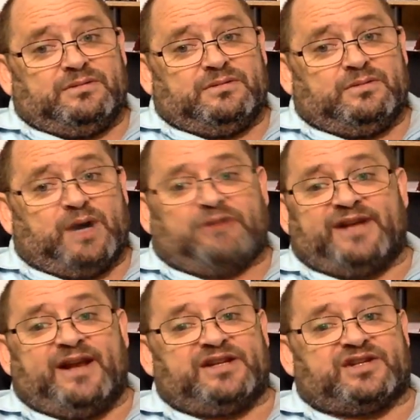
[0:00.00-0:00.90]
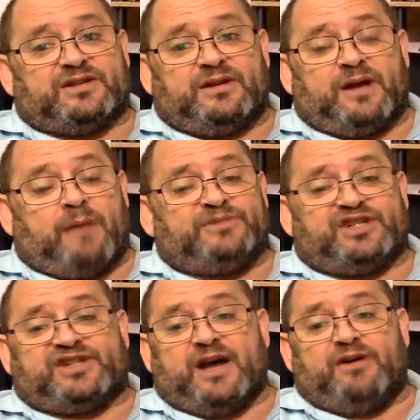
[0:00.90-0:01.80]
Well, Dennis, I'm
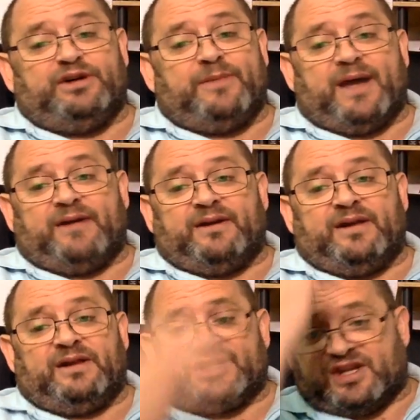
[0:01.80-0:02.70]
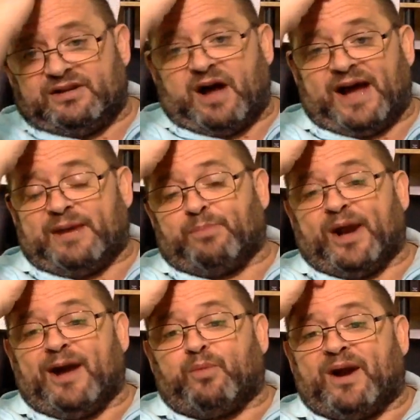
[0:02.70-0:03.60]
just telling you, man, listen, I can
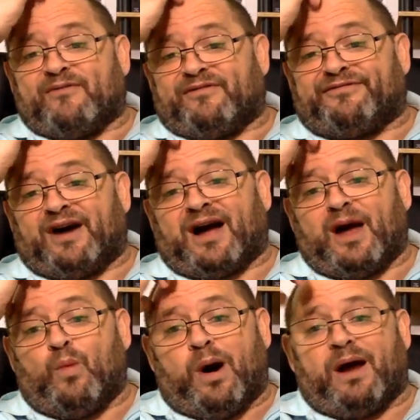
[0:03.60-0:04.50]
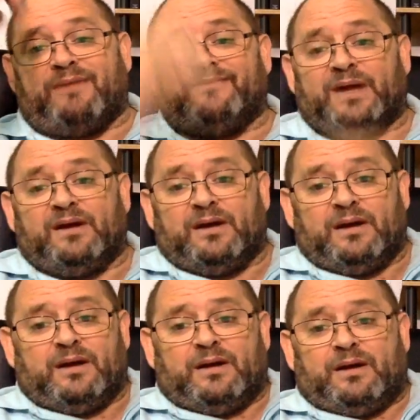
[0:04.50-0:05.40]
bring up whatever the fuck I want.
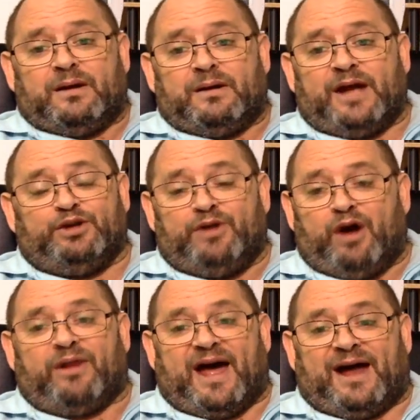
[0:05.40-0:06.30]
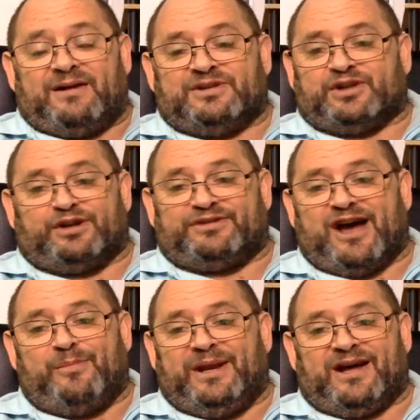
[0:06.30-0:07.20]
And you know that. So don't
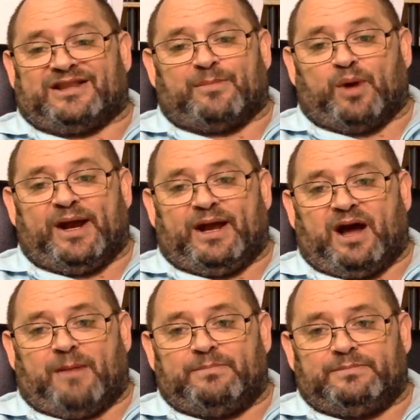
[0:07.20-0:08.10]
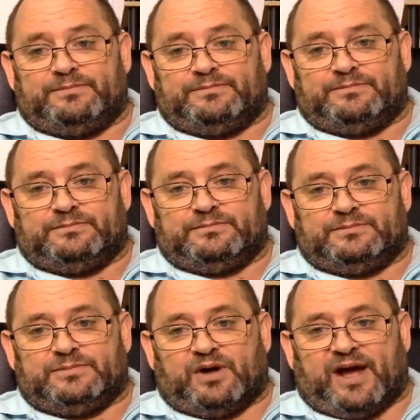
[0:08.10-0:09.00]
tell me not to bring it up.
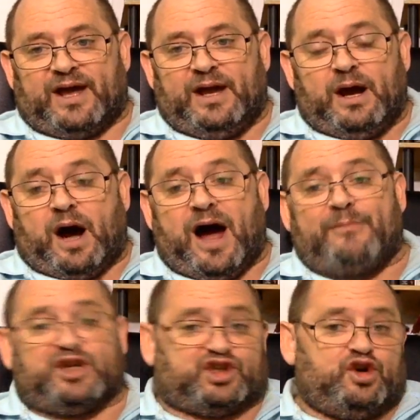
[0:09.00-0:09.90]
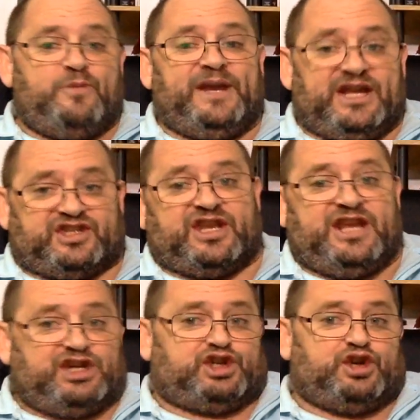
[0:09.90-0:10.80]
Okay? I'm assuming it's an
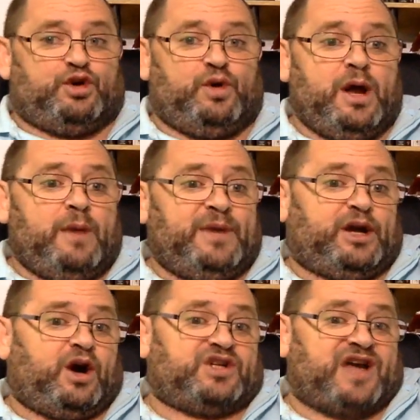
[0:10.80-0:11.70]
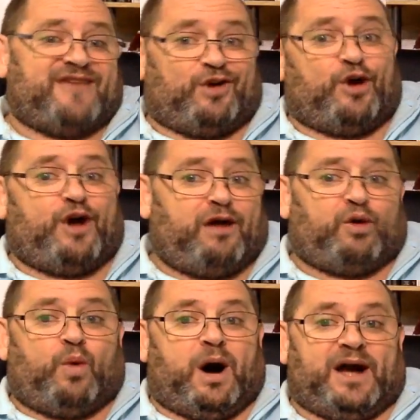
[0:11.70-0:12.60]
issue because I've heard
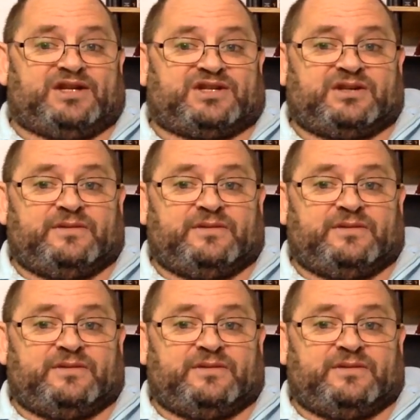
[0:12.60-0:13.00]
otherwise.